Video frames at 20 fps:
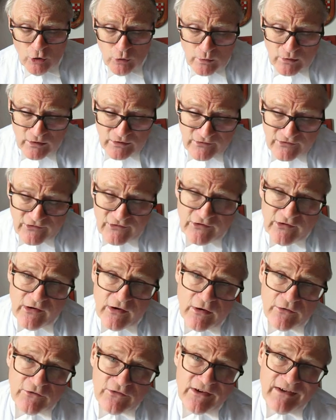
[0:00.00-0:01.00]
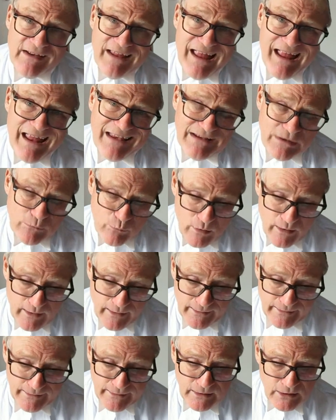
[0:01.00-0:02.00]
who are concerned in any
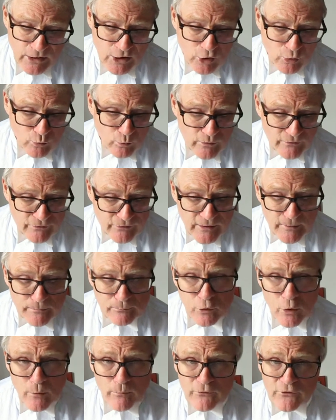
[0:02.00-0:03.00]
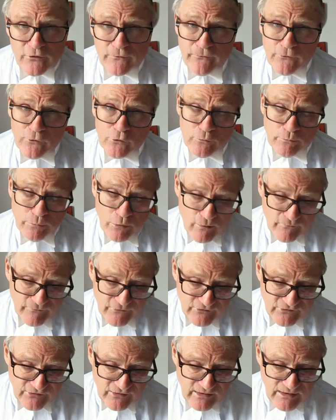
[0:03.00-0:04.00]
way with the problems of fuel
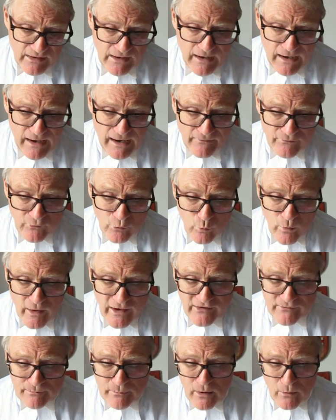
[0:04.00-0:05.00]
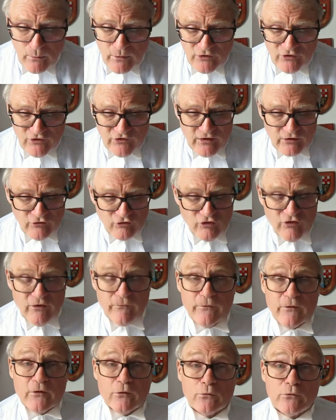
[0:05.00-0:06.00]
poverty and the ways by which such
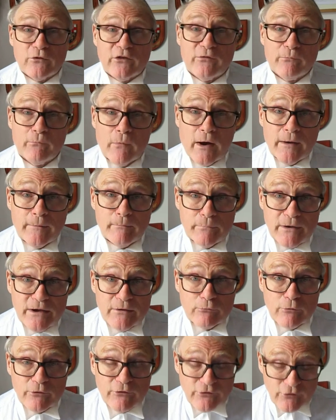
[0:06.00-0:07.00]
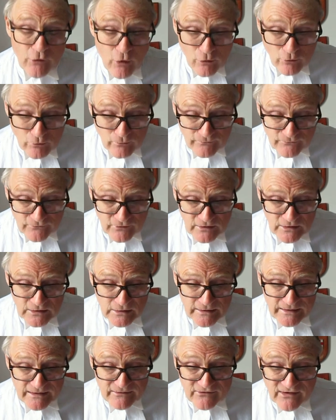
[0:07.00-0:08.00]
difficulties might be resolved.
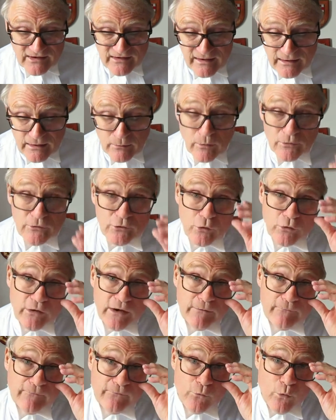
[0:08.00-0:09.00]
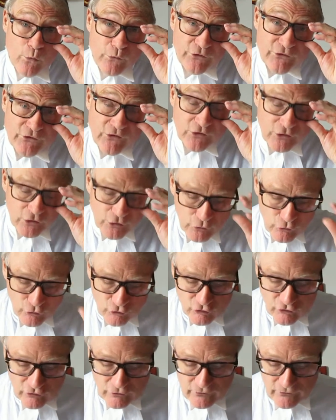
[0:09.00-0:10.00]
Indeed, anyone looking for
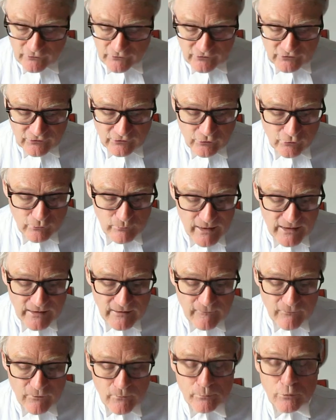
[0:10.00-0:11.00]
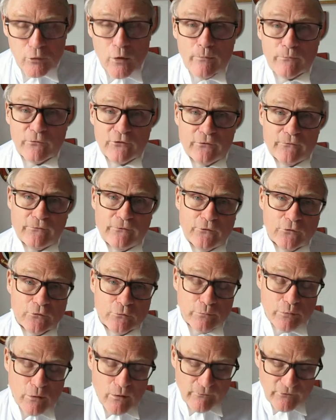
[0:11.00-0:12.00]
solutions to many of the problems of
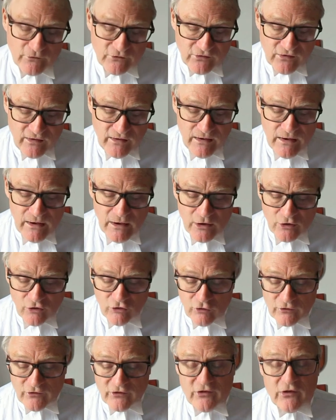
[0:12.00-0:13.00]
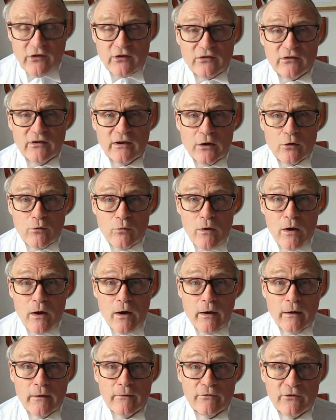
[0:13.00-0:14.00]
fuel poverty should certainly
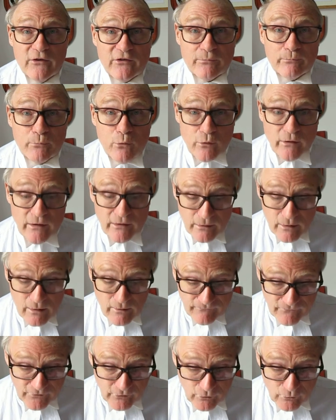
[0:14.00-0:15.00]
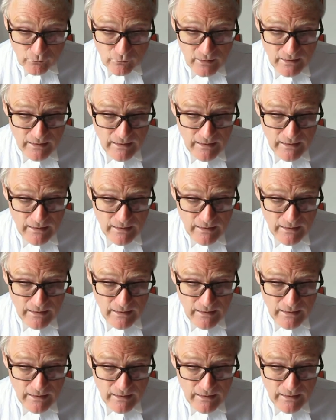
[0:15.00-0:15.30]
acquire this book, in our view.